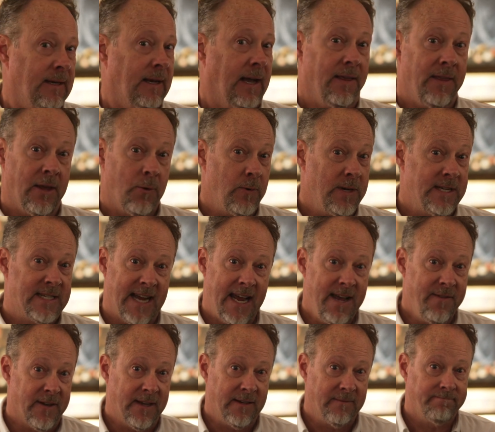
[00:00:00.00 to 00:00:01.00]
And then we
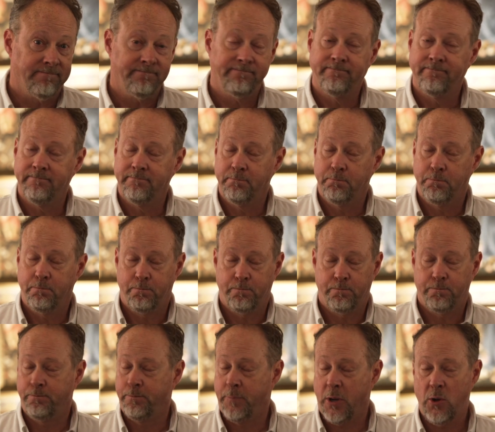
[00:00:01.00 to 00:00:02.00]
save it,
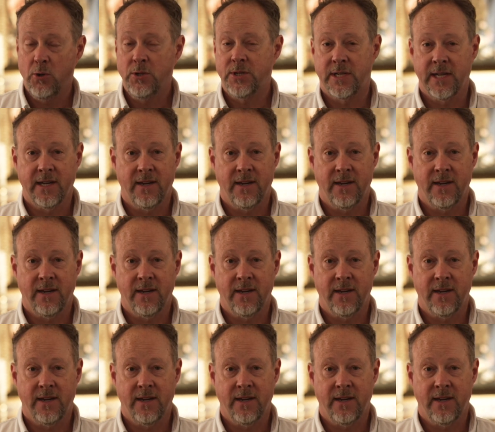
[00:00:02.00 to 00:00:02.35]
post